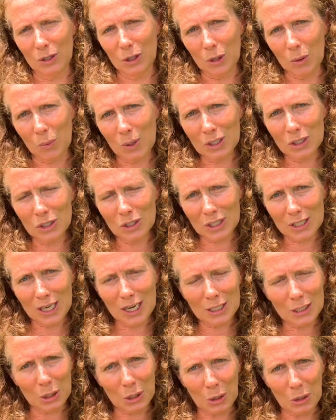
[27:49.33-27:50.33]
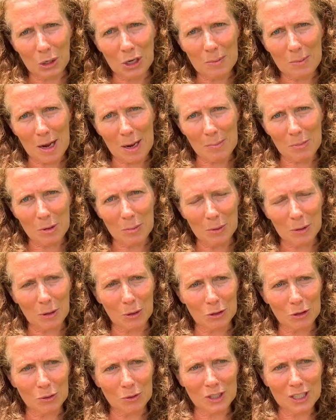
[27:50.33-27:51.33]
Once you start to learn about
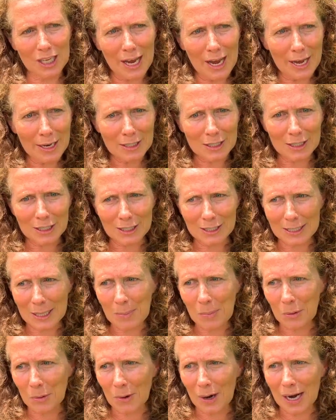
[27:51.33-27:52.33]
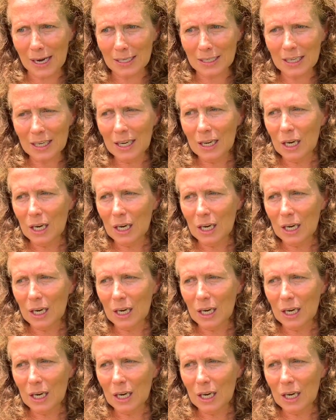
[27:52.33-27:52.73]
permaculture, it's hard to separate.